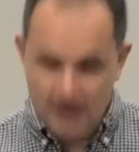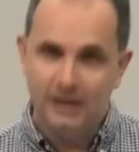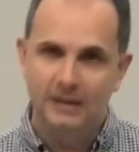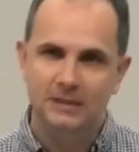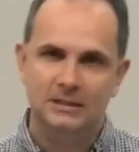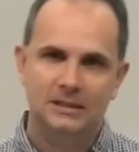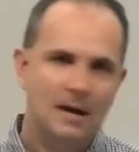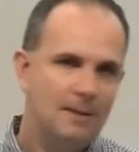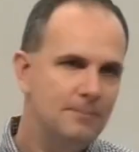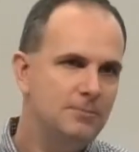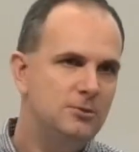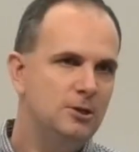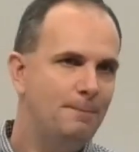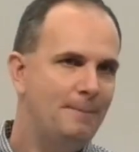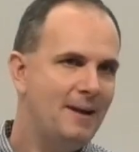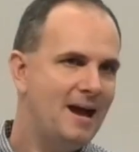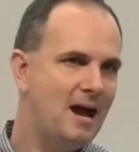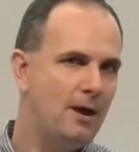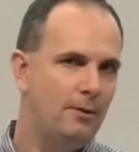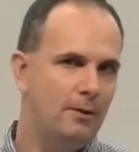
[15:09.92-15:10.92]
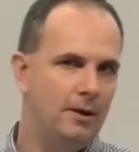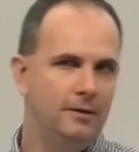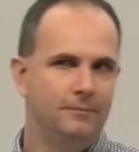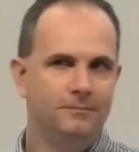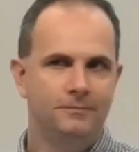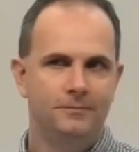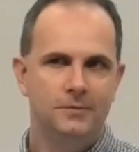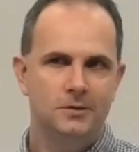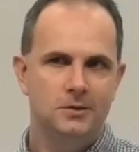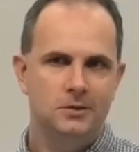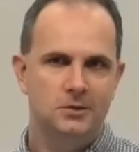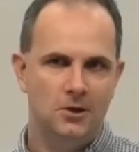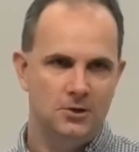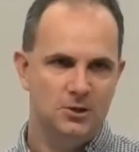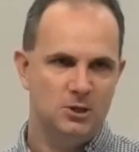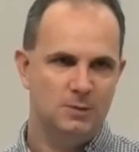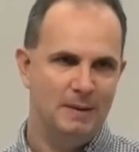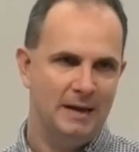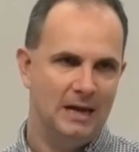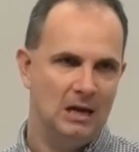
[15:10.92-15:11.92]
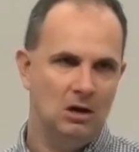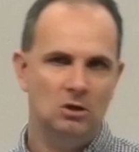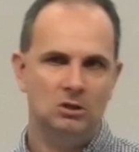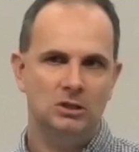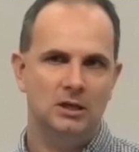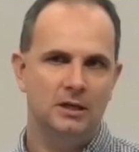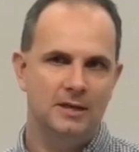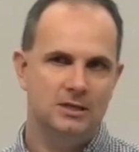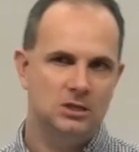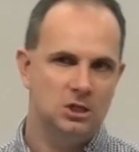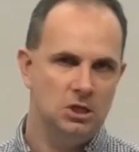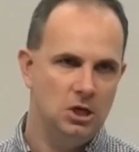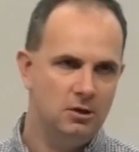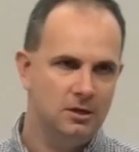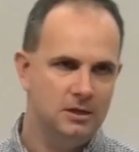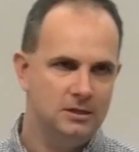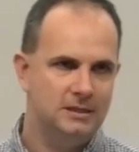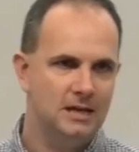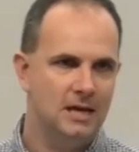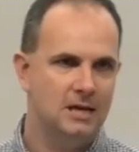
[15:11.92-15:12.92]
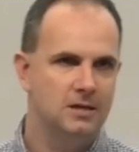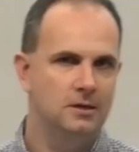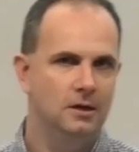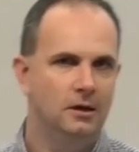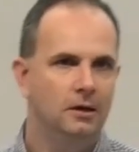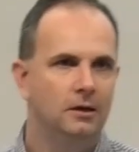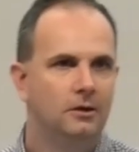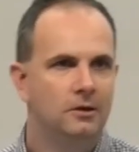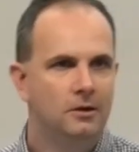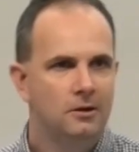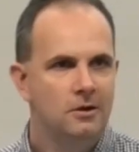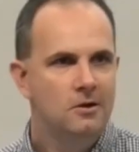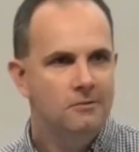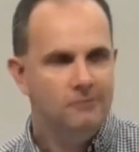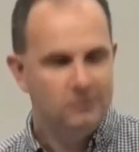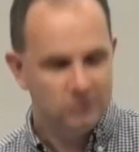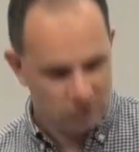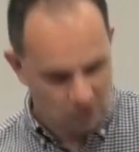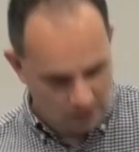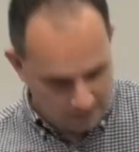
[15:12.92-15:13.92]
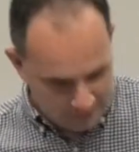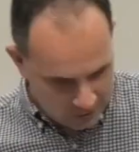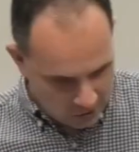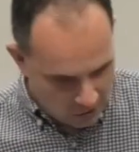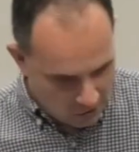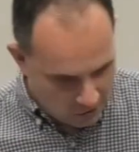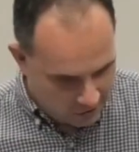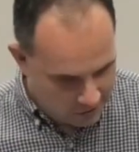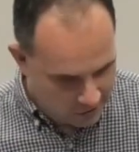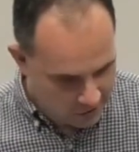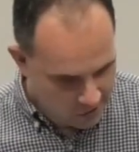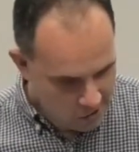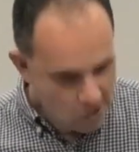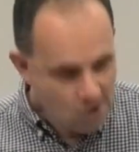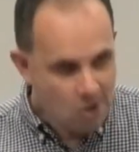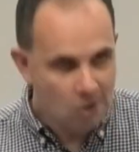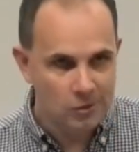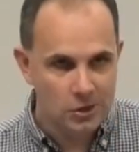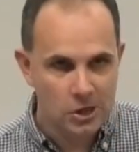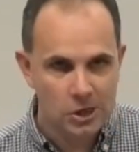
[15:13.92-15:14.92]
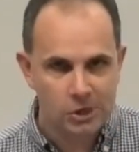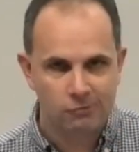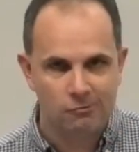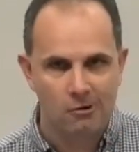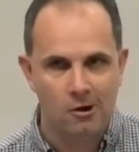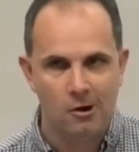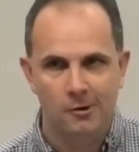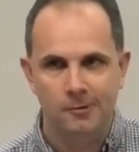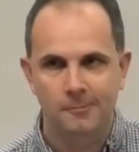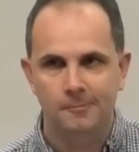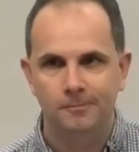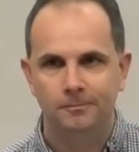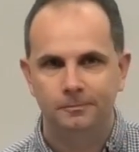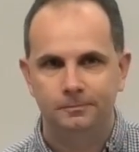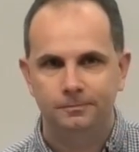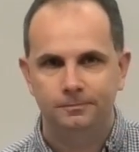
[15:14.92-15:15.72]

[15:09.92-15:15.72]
He's come to power, so to speak. It looks like there's a new contender, the top dog on the throne.